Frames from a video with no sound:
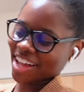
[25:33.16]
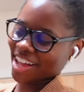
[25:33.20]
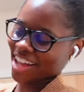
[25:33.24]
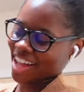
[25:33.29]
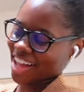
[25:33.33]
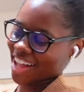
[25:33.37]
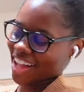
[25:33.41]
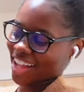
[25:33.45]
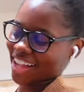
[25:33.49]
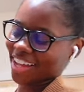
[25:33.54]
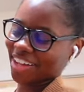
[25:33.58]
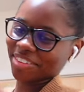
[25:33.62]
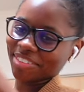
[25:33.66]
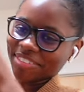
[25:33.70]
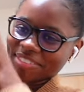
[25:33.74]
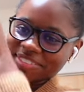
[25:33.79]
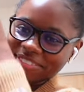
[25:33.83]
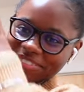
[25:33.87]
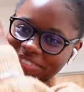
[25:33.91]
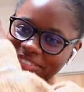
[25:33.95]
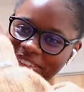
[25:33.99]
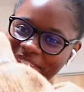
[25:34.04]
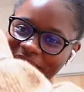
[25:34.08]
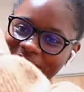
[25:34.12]
I
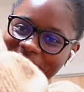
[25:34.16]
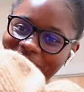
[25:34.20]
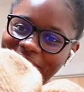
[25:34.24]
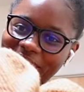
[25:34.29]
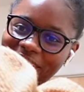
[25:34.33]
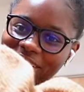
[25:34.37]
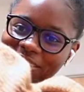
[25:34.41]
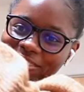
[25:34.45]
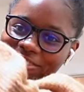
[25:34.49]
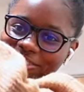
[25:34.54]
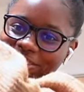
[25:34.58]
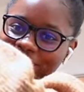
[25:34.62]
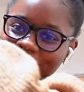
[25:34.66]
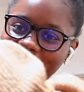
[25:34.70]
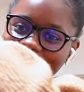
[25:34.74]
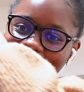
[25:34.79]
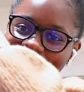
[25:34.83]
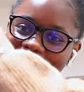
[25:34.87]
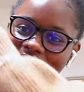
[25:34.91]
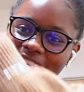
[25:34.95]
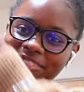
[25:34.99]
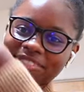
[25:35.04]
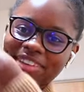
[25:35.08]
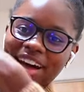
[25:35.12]
am
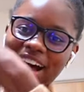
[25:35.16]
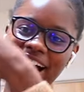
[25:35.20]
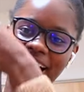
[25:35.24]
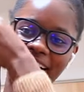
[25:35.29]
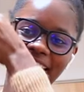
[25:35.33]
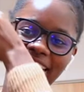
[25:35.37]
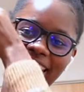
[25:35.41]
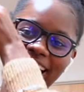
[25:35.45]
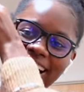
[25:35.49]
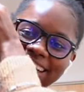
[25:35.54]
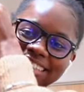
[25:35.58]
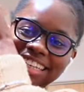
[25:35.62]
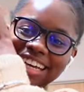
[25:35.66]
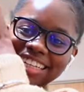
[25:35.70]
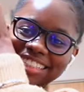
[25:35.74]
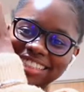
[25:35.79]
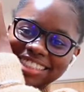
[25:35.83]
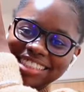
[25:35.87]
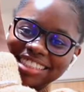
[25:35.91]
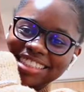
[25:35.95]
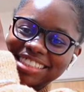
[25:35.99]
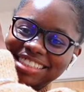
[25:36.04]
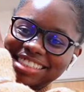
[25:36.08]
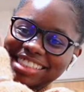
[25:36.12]
reinforcing. I'm
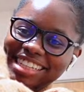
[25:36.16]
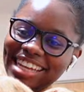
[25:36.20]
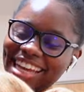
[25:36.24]
attaching the